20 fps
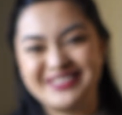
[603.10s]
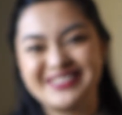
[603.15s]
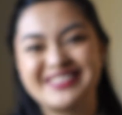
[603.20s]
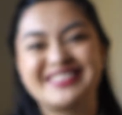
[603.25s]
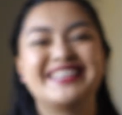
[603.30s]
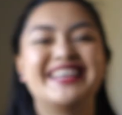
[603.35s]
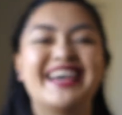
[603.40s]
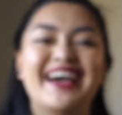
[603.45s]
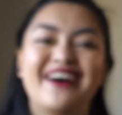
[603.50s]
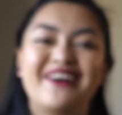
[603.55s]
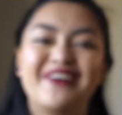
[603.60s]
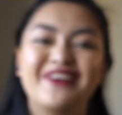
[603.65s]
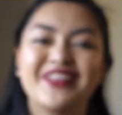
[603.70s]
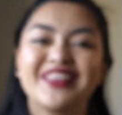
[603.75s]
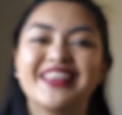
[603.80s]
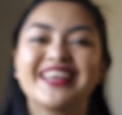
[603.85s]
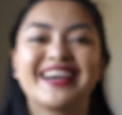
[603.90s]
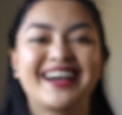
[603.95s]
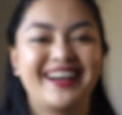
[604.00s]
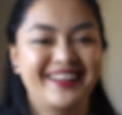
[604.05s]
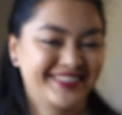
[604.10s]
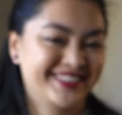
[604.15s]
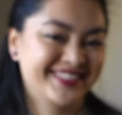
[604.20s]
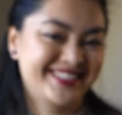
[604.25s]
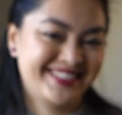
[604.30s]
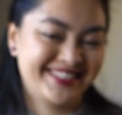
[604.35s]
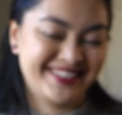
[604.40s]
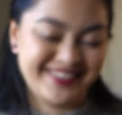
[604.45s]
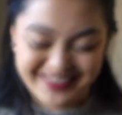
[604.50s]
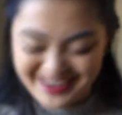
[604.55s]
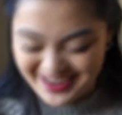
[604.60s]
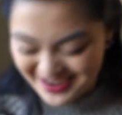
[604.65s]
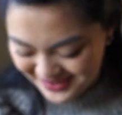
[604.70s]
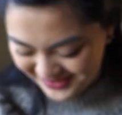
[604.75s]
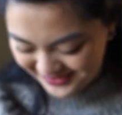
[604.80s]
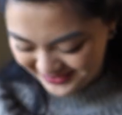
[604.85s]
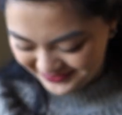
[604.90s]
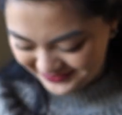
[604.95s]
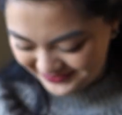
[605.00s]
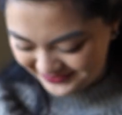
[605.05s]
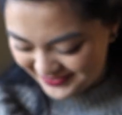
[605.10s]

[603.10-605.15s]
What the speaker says: to see how all the colors turn out.